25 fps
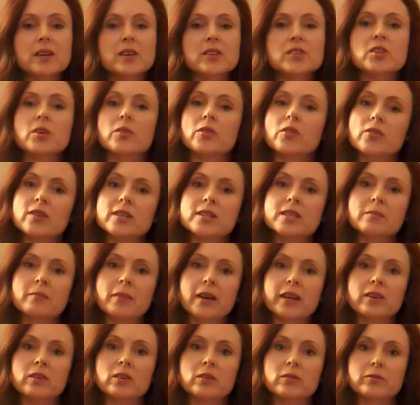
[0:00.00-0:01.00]
So there is a
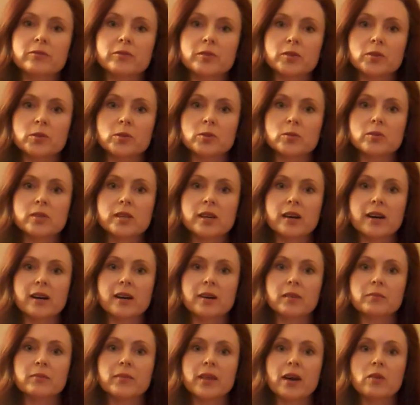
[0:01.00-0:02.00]
medical food
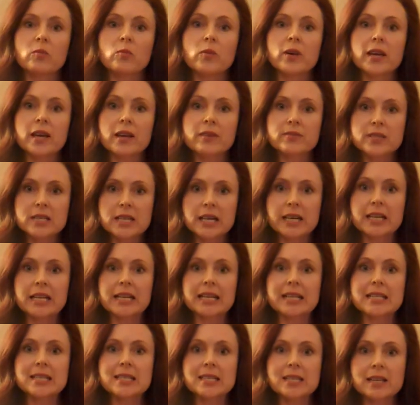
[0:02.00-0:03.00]
um, that we have studied
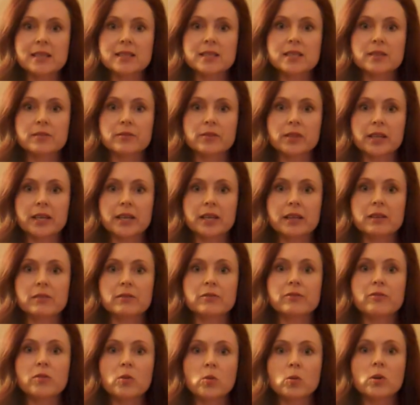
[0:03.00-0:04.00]
extensively
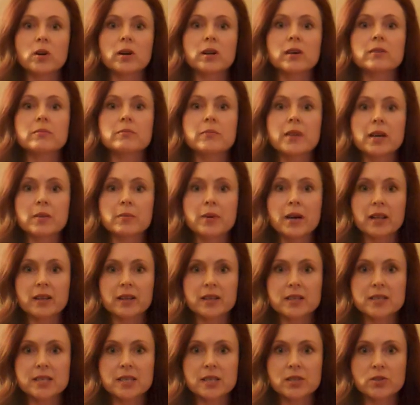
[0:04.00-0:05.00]
for
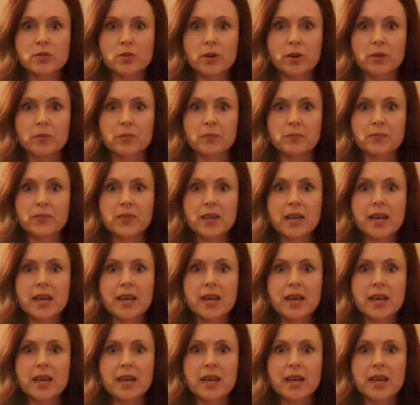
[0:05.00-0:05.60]
metabolic syndrome,